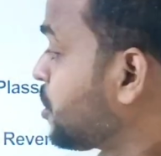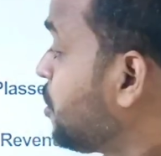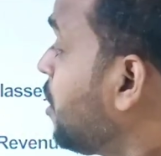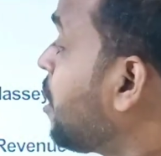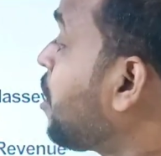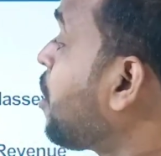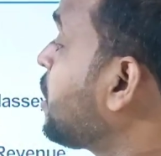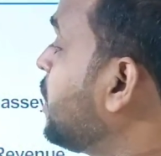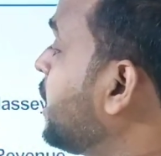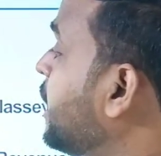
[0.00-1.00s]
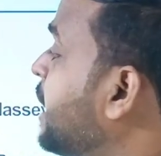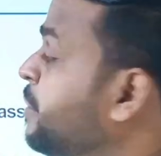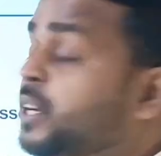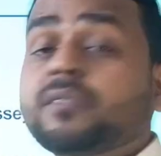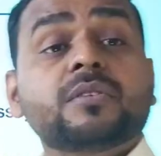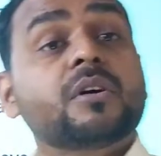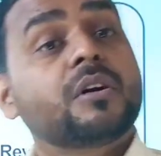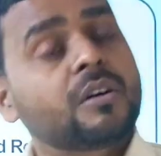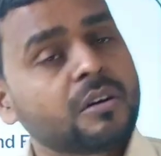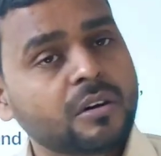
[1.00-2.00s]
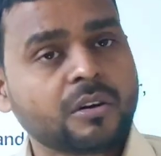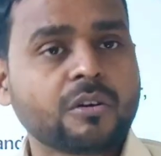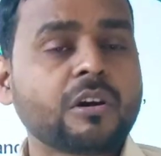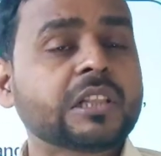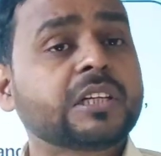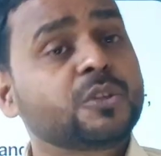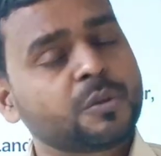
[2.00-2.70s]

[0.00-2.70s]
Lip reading: So all, advent of all the